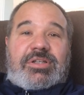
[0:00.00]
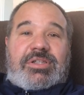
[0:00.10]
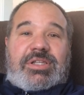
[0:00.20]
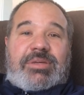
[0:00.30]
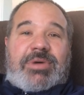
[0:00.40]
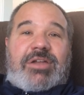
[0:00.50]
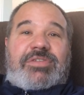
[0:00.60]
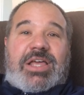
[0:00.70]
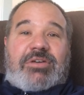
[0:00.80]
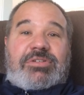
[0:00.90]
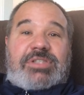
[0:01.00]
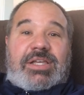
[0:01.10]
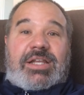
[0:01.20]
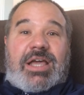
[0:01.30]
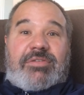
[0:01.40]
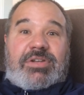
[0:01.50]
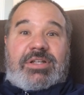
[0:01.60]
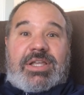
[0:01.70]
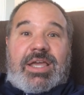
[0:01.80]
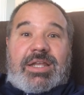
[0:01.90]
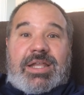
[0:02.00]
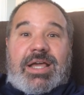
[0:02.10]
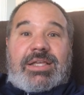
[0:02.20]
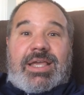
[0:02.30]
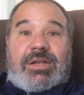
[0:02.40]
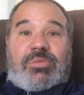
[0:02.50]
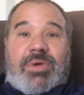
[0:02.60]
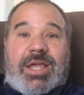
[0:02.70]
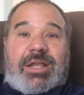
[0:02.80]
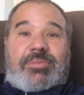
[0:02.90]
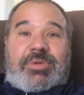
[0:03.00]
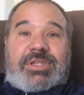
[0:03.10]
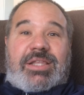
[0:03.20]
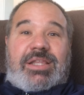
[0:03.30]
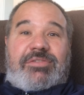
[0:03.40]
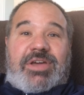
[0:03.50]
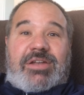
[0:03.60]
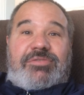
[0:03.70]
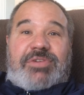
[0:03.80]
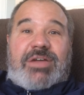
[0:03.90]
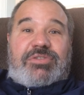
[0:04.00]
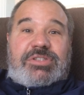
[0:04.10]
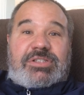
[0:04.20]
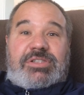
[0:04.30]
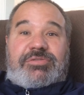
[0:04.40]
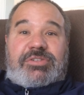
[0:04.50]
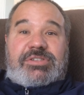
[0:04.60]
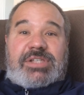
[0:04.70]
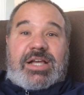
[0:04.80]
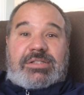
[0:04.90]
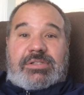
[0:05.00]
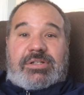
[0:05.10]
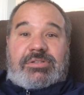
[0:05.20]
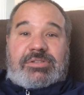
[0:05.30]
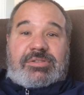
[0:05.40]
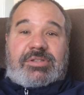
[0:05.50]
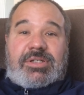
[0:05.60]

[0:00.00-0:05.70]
the amount of calories they can have in a day and not gain weight, but then they've had 5 or 6 different snacks and they're just